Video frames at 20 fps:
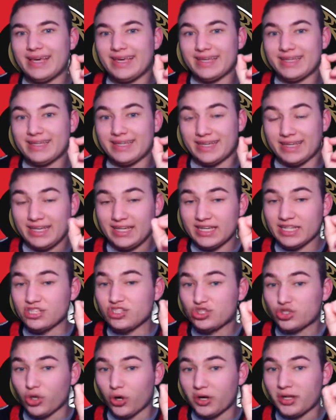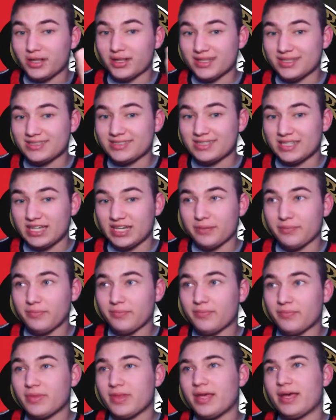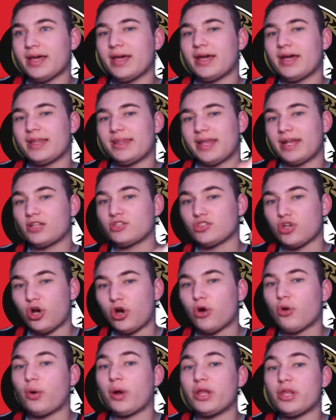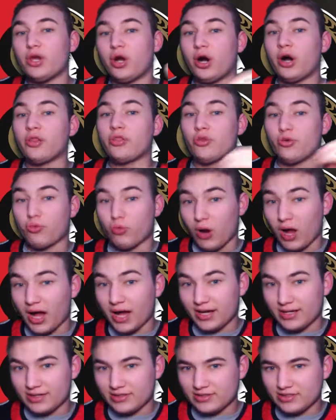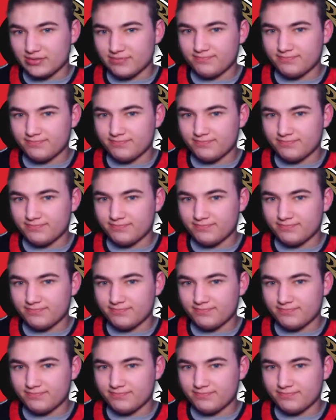He is joining this team that is already on the rise.